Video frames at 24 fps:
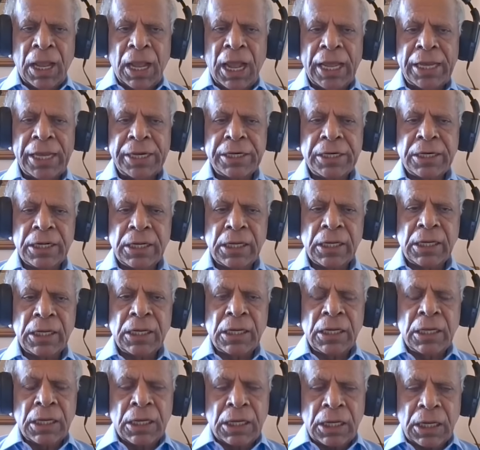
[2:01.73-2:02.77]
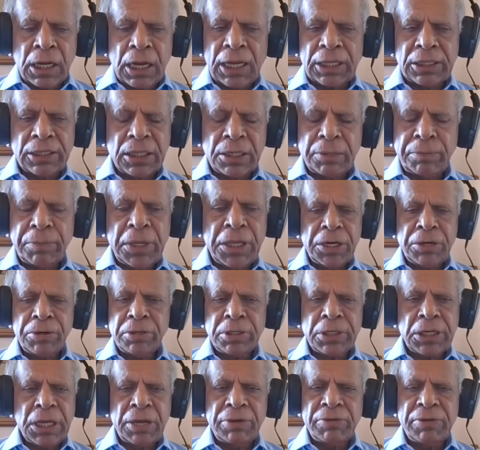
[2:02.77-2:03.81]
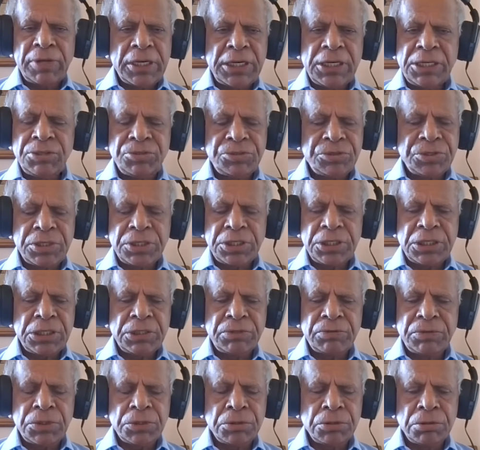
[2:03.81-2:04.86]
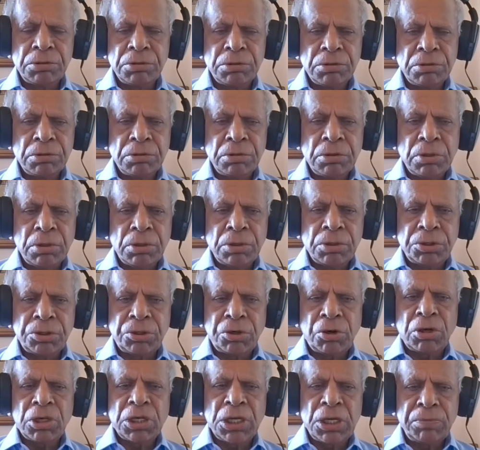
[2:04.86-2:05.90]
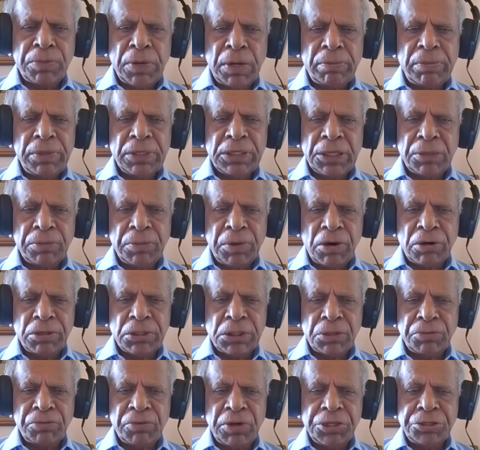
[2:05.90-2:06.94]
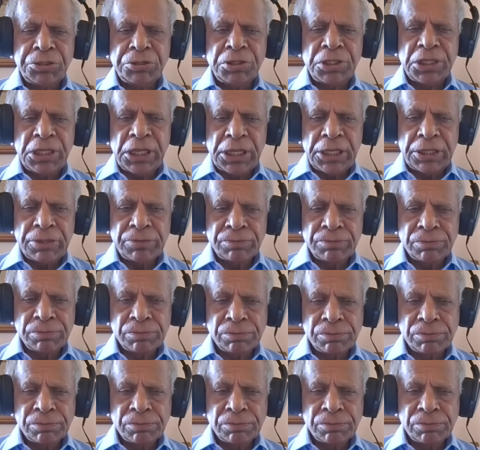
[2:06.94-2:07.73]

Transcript: And Qatar not have any incentive to talk in public about it. Why should they?